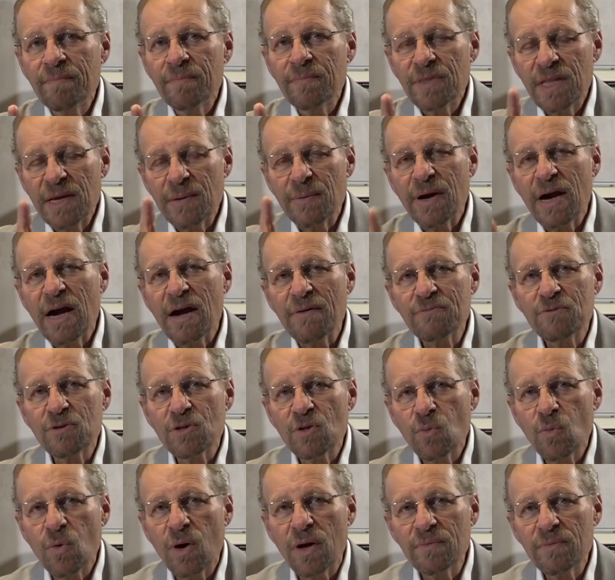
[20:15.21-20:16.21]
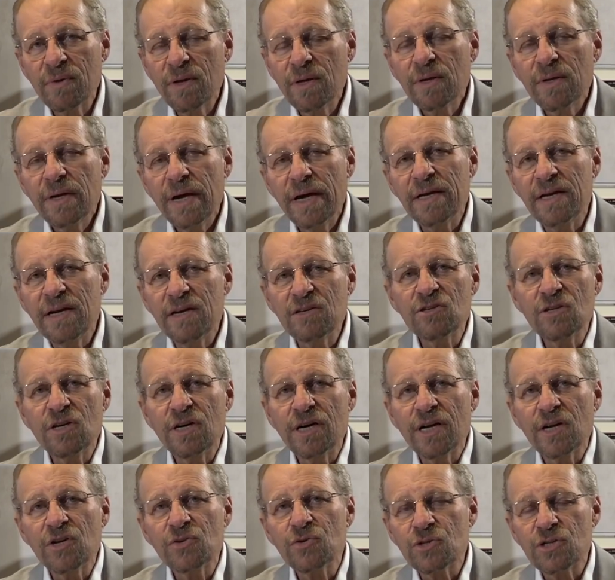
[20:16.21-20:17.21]
They were after the one. And isn't it
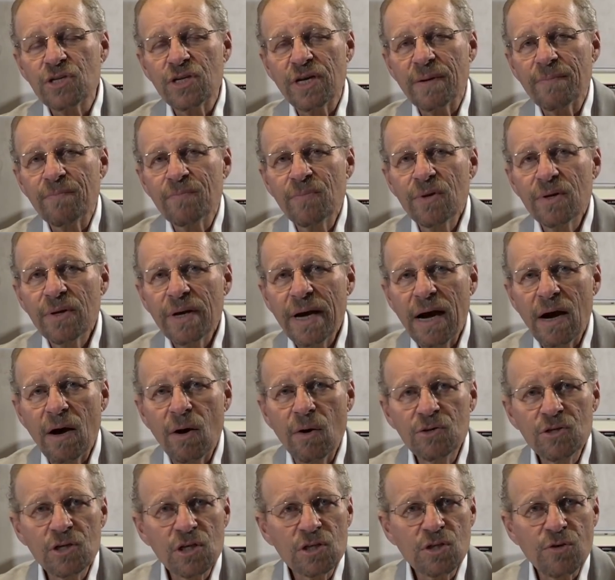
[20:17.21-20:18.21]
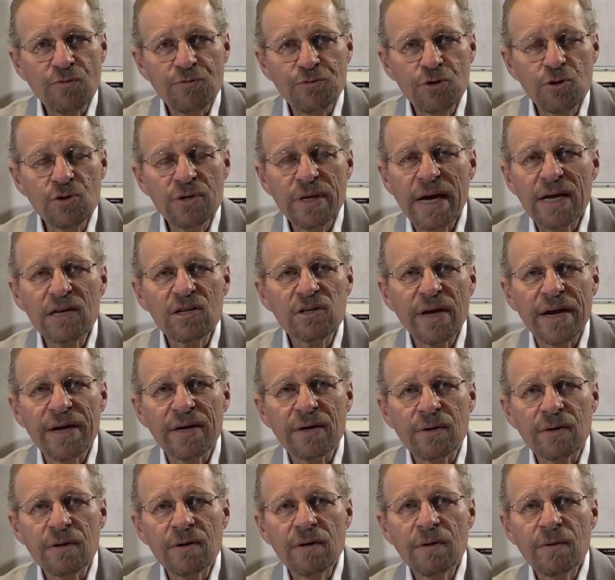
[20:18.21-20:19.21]
interesting how just a few days
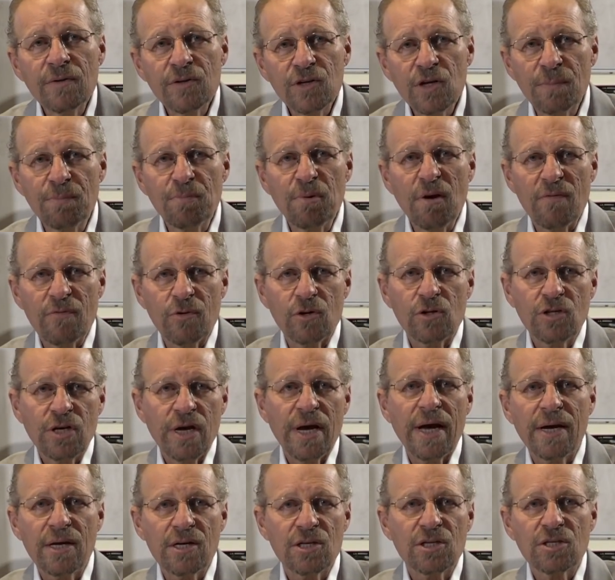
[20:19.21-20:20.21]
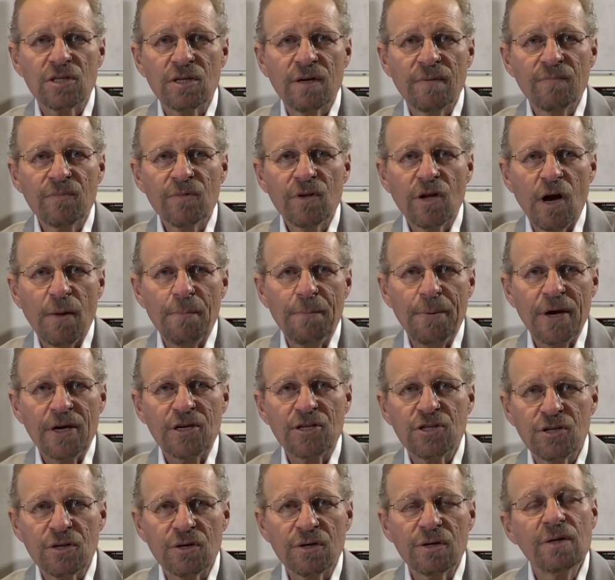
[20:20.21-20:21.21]
later, the brother takes a
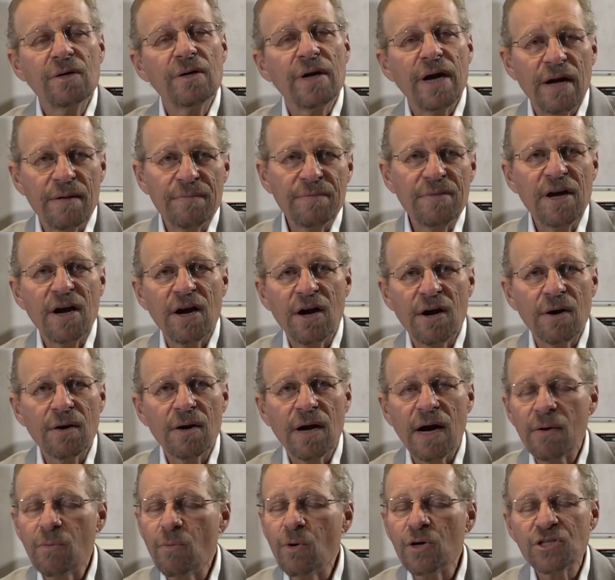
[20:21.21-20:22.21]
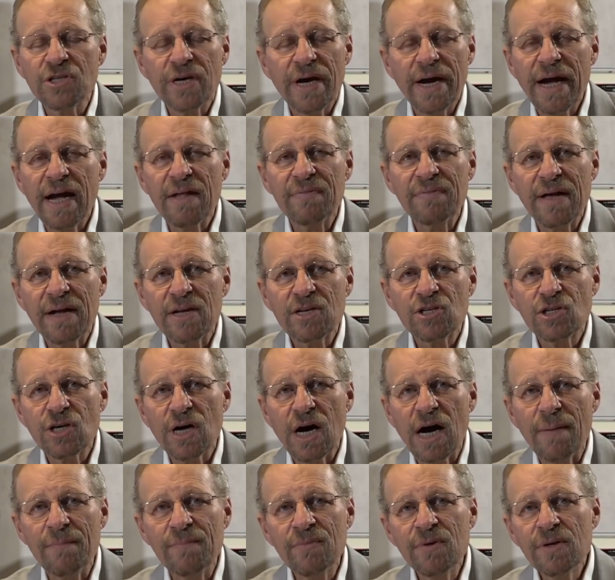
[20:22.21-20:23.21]
picture, and there, I wish I had that
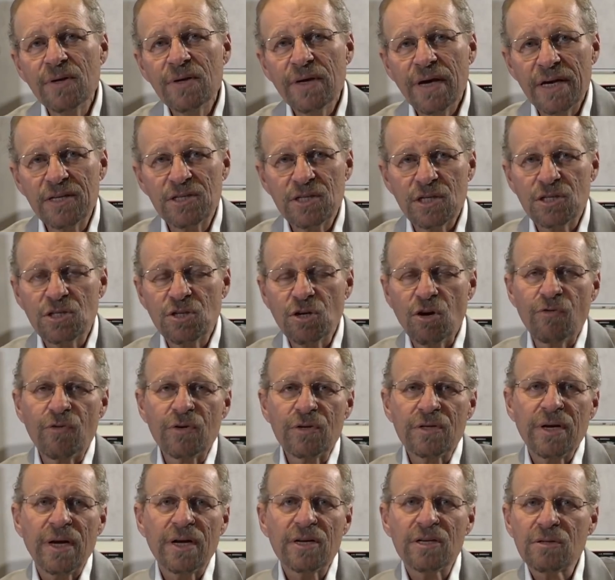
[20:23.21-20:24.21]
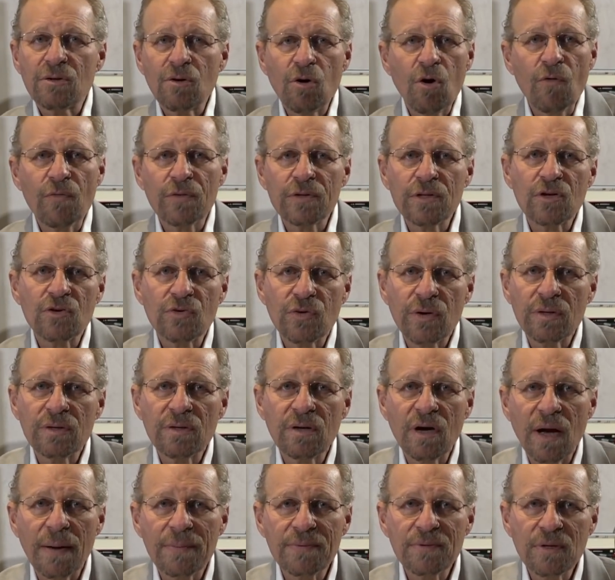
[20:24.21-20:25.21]
shot, is a silver disc over the
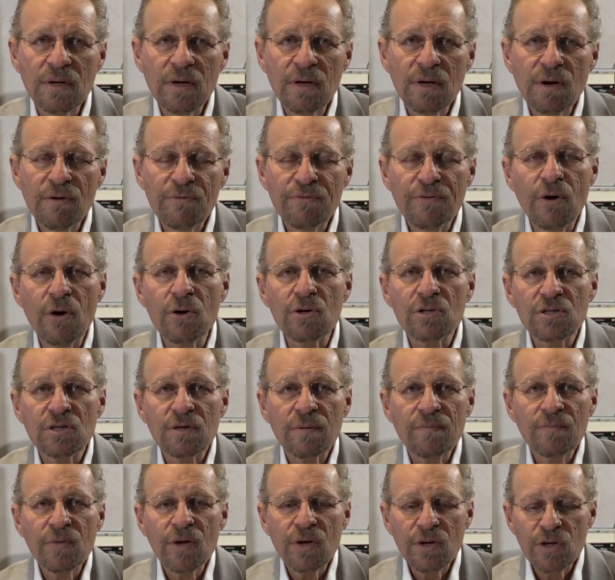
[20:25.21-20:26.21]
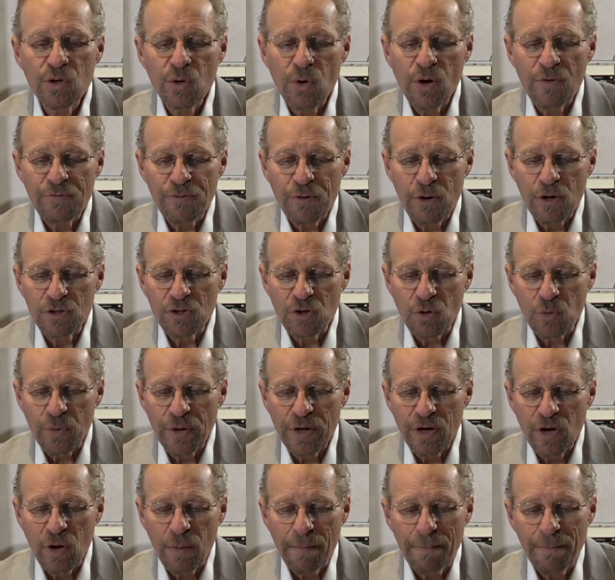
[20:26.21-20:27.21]
treetops. Folks, UFOs are
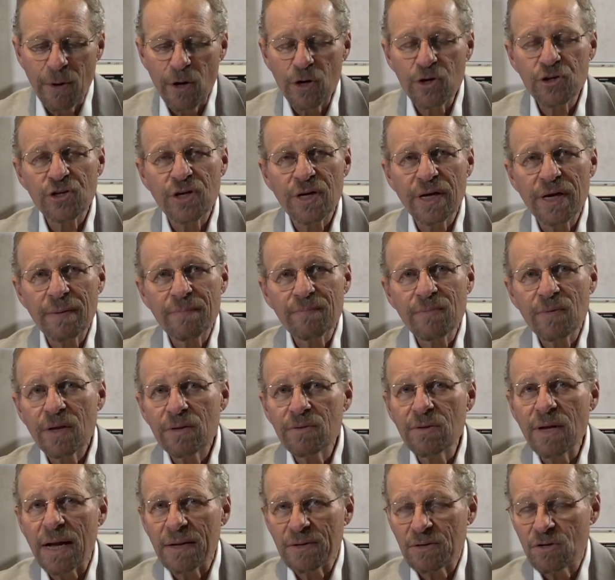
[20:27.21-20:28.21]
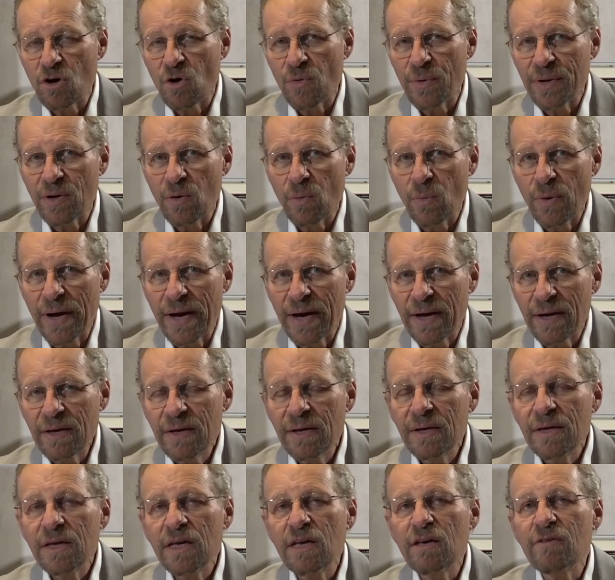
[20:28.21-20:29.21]
real, burgeoning, not going away.
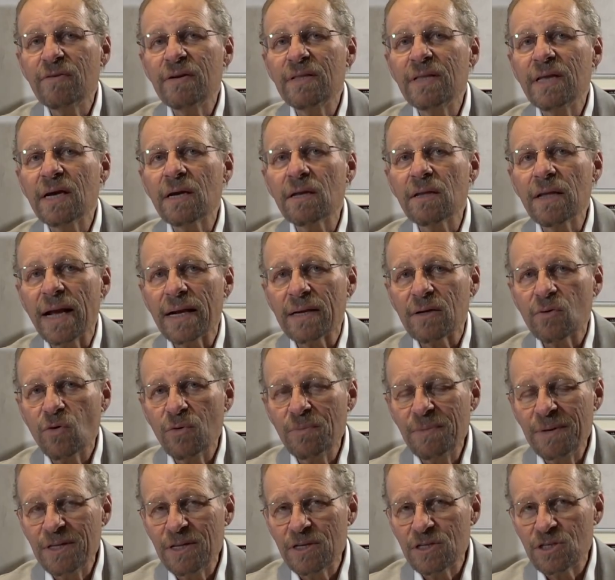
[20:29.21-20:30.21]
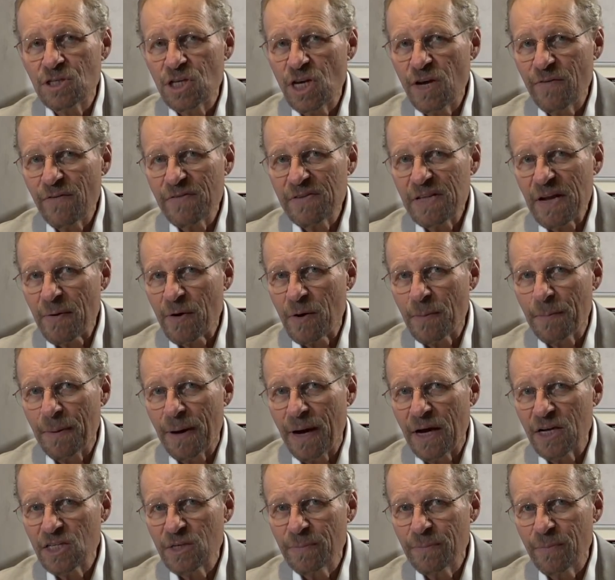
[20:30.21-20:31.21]
Even the elect would be deceived if that were
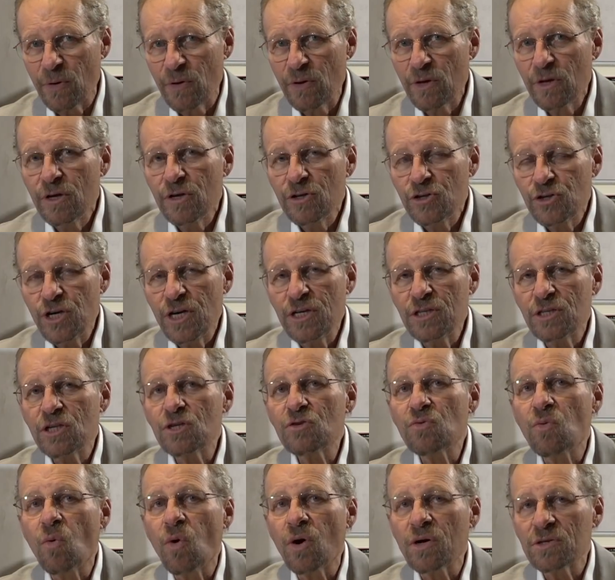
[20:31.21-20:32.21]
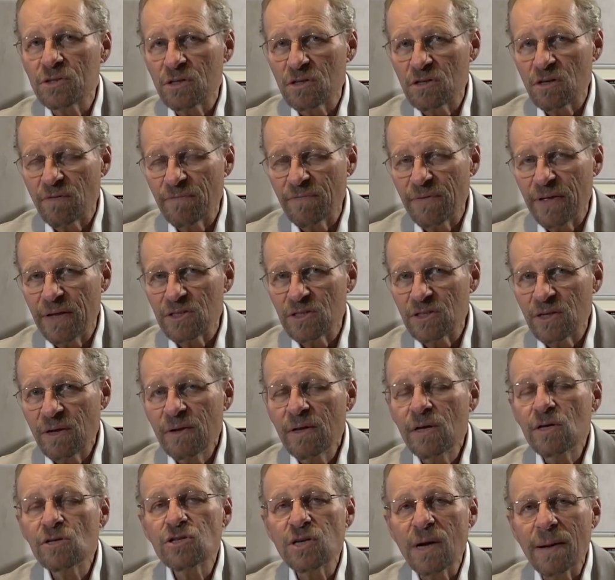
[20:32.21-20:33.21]
possible. Jesus warns us of this.
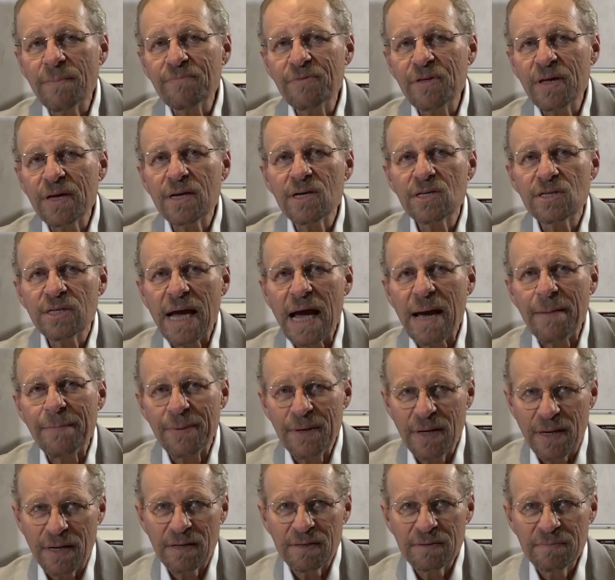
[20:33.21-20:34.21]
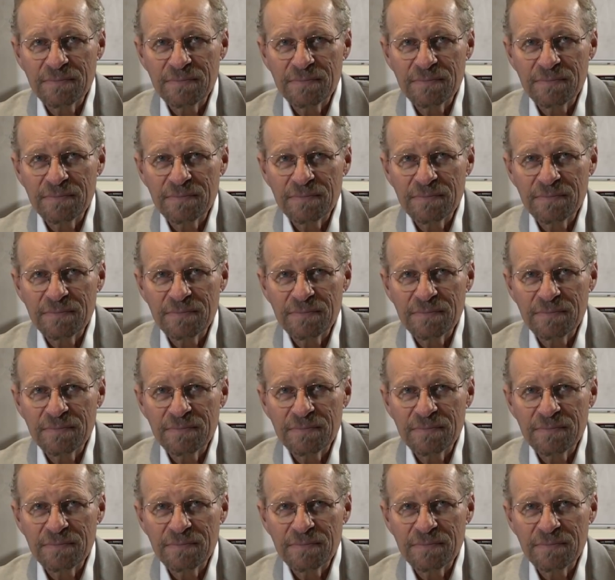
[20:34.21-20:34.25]
Something is happening.